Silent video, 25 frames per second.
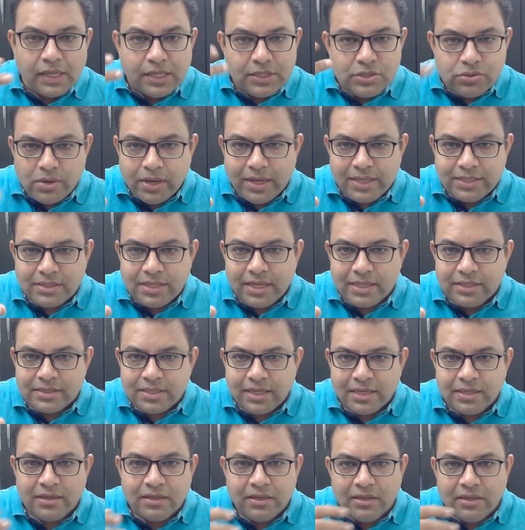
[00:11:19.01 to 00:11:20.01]
So as I
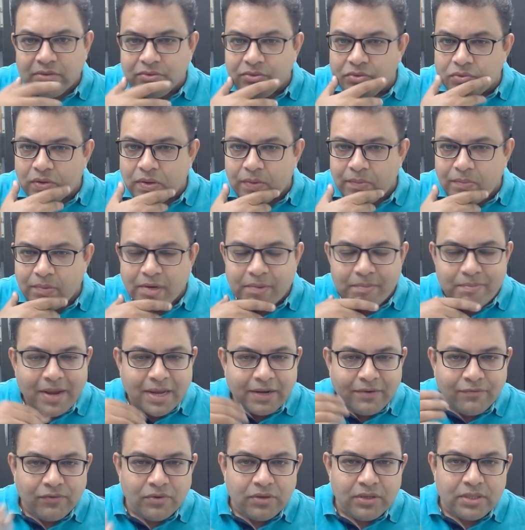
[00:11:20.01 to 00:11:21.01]
said, you can bring
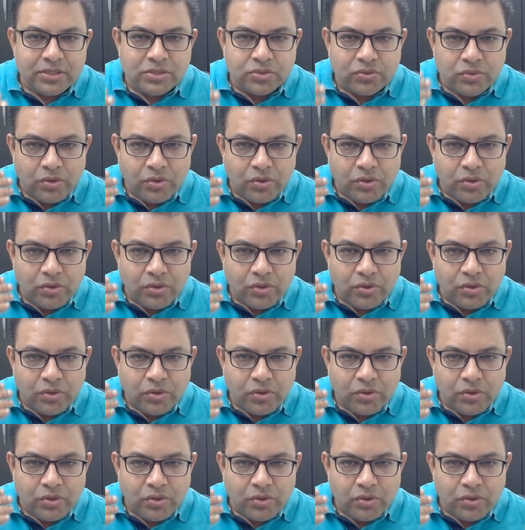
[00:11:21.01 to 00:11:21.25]
mindfulness